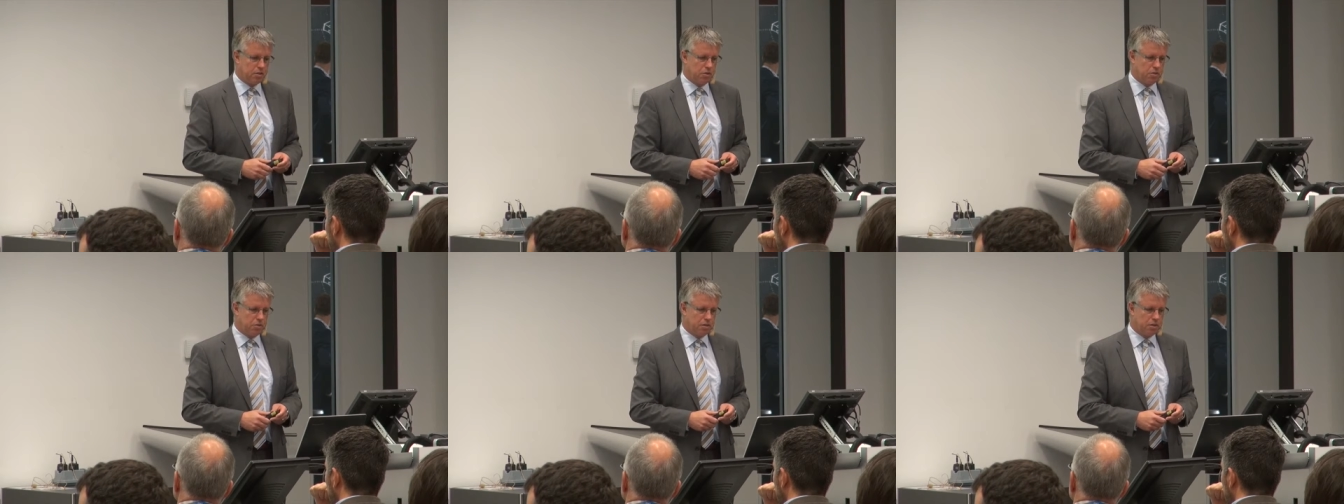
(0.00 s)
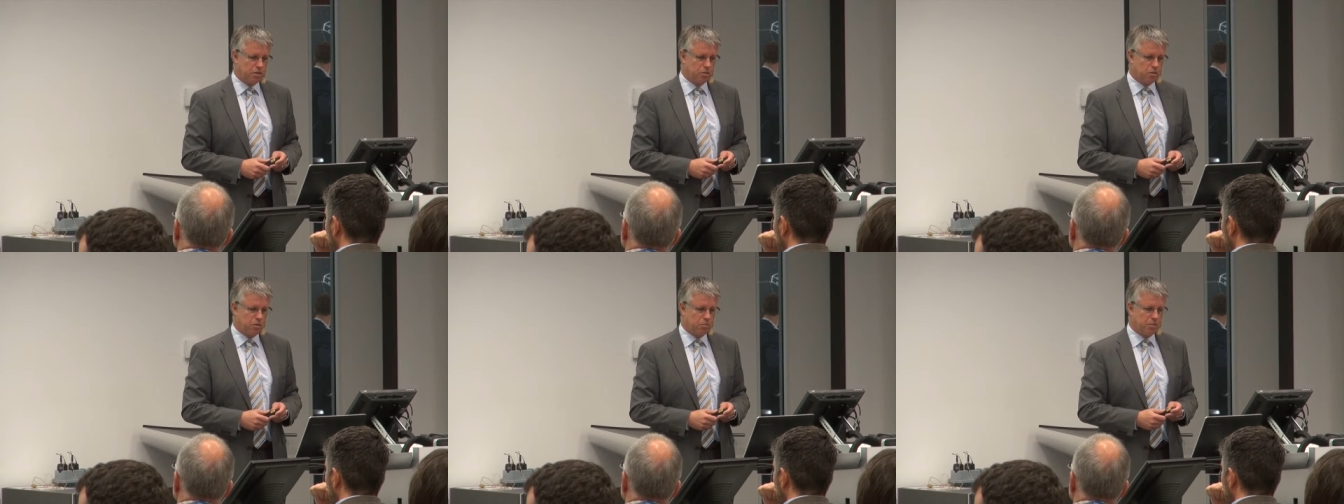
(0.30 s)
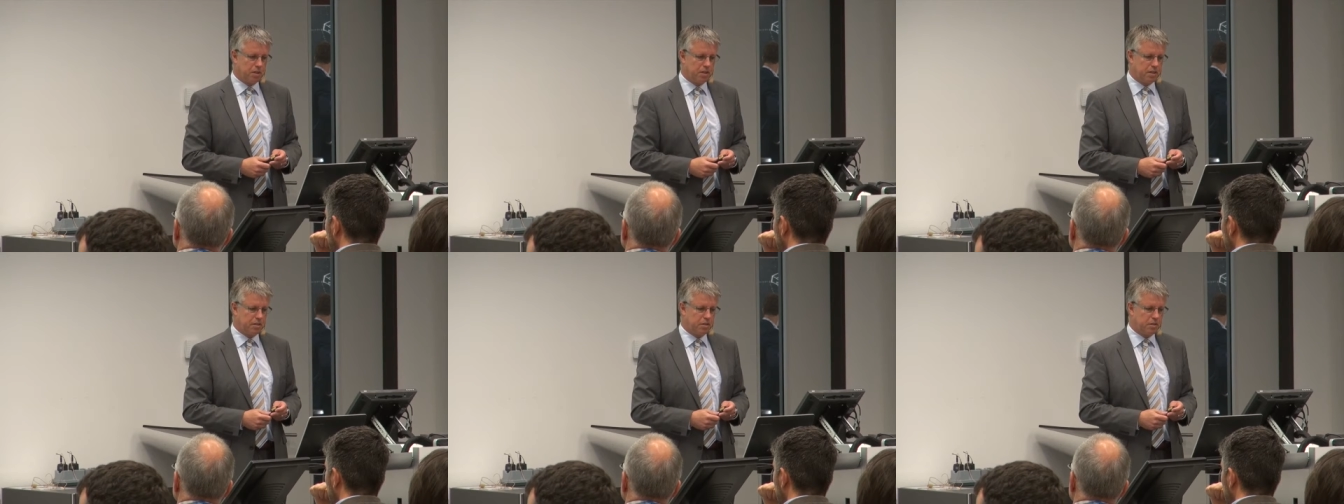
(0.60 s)
on this
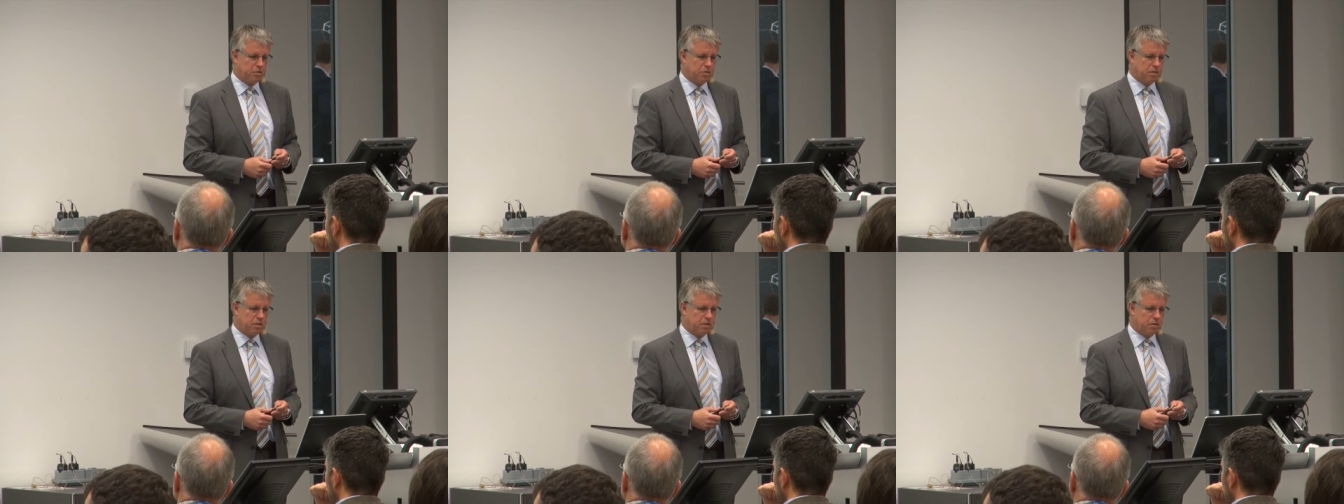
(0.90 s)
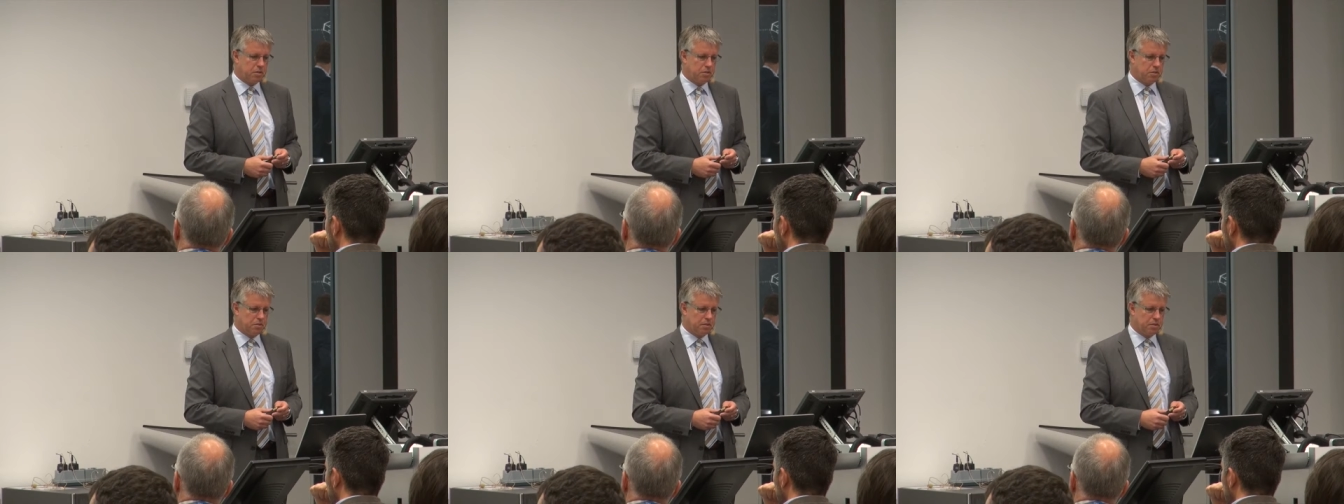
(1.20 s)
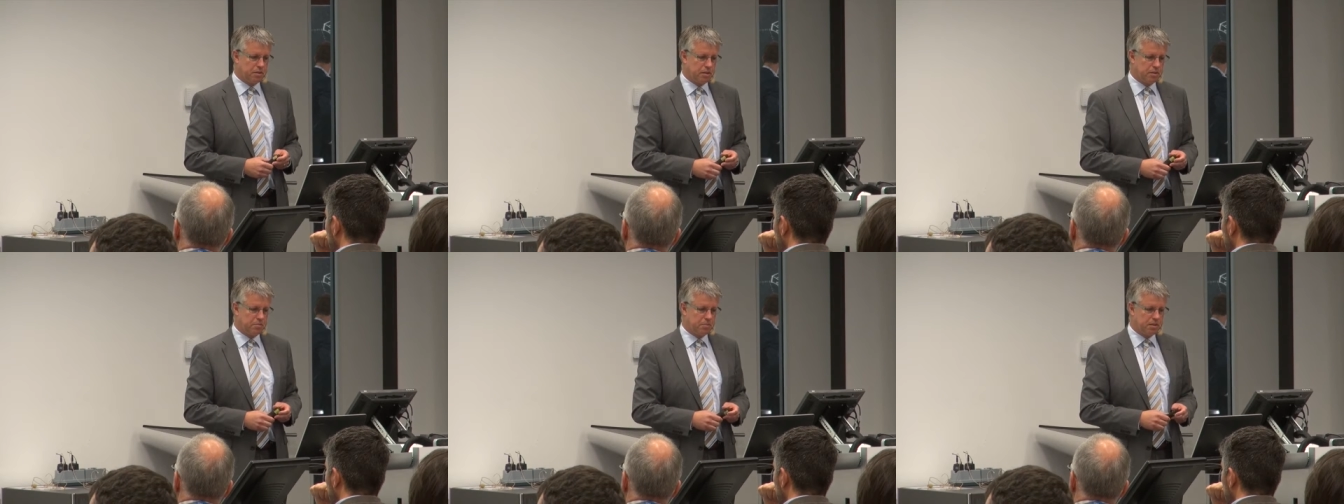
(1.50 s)
topic and on this
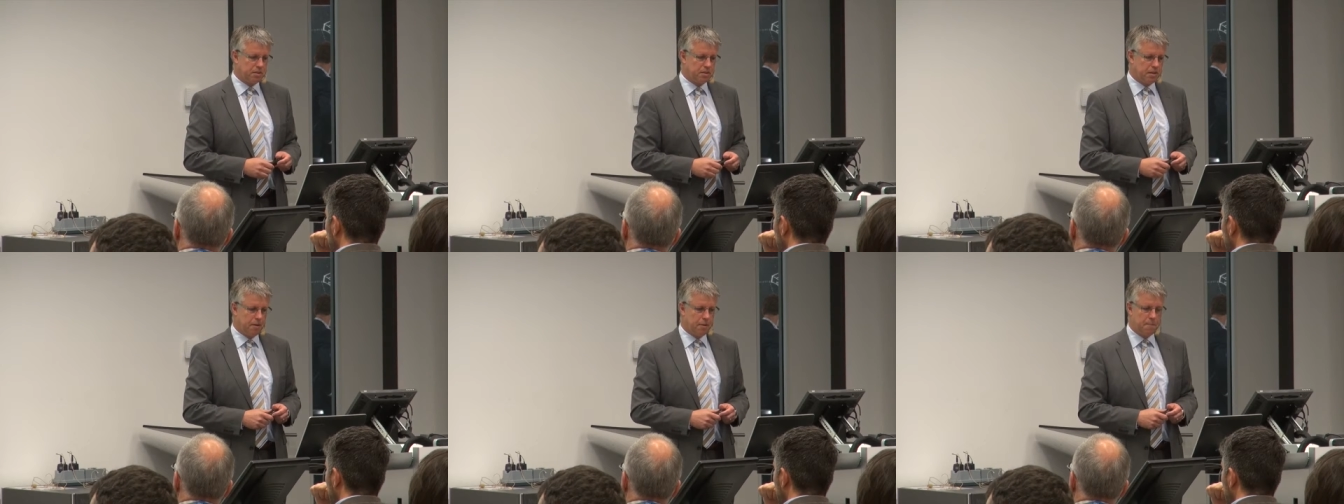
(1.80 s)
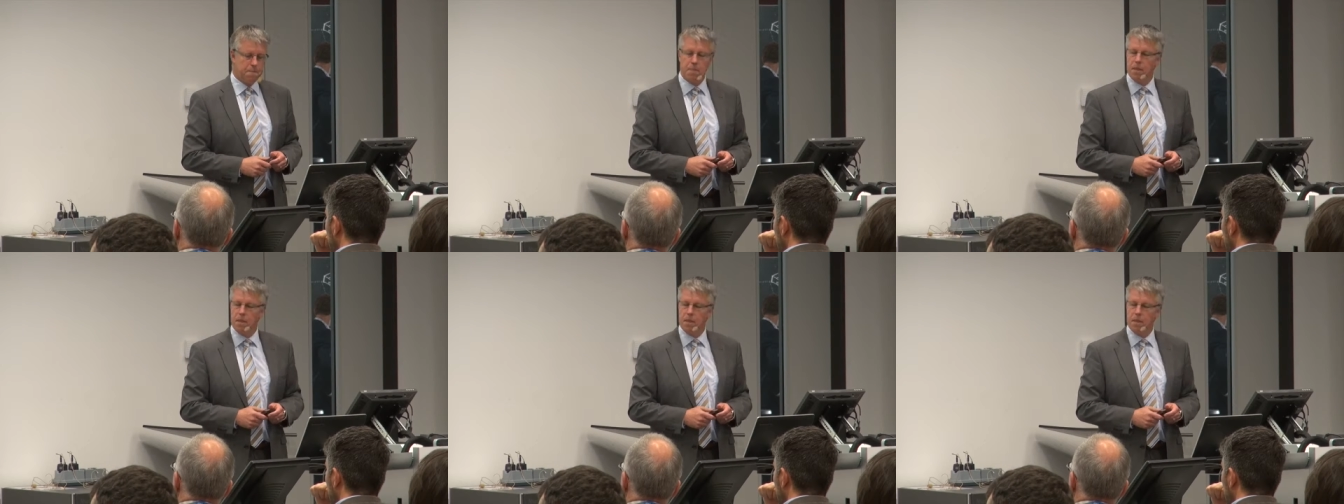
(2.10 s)
concept.